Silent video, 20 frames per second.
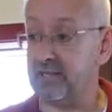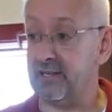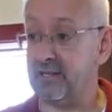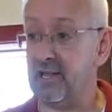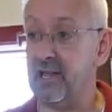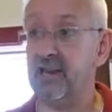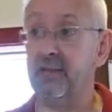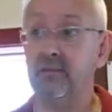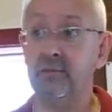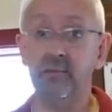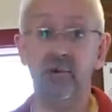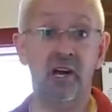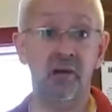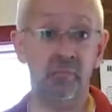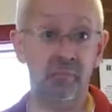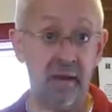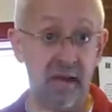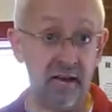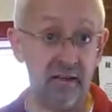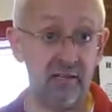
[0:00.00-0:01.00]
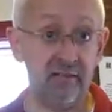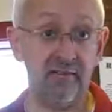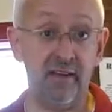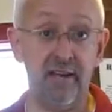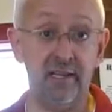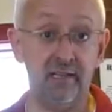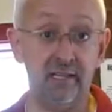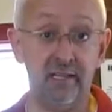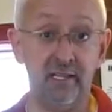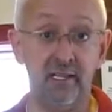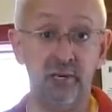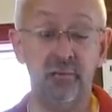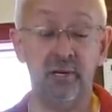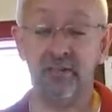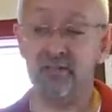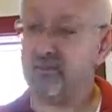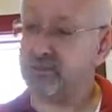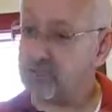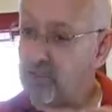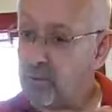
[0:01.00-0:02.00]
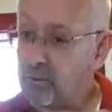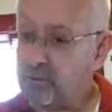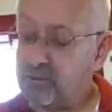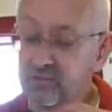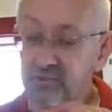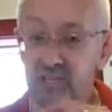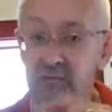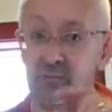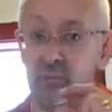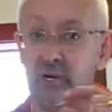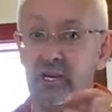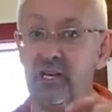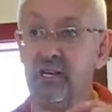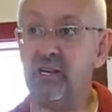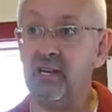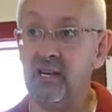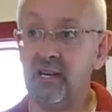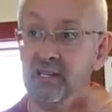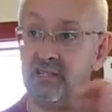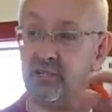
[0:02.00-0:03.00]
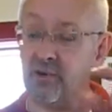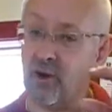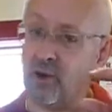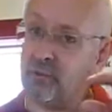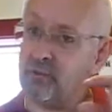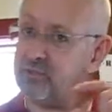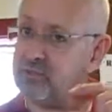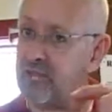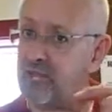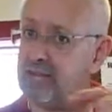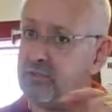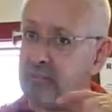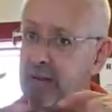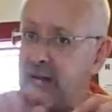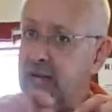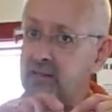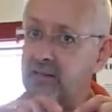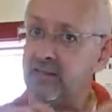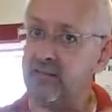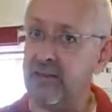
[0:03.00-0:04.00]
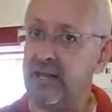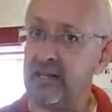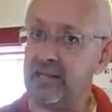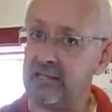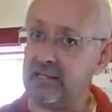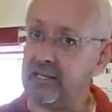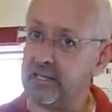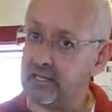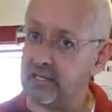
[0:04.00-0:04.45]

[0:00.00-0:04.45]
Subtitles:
And a lot of them come back to Vankleek Hill because there's always some way, you're always tied back to Vankleek Hill.